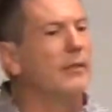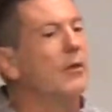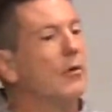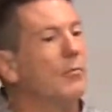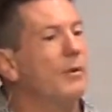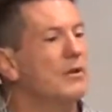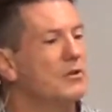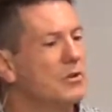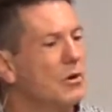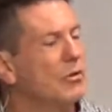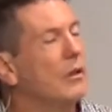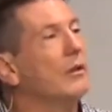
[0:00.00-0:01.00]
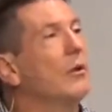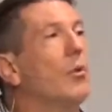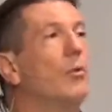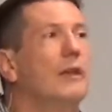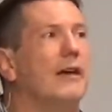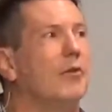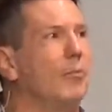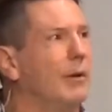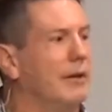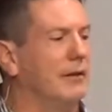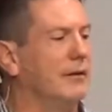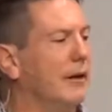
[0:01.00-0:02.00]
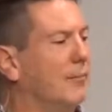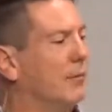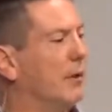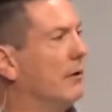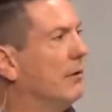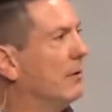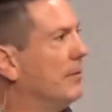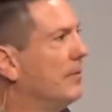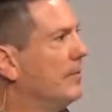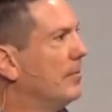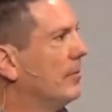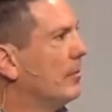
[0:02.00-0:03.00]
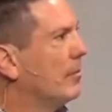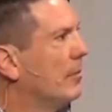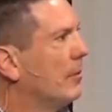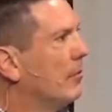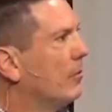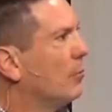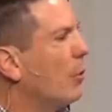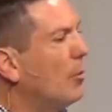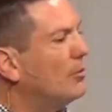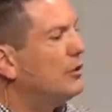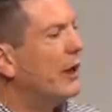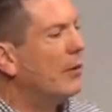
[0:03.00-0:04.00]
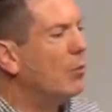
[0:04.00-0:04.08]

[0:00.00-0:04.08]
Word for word: You can be assured that you will never be condemned. Romans 8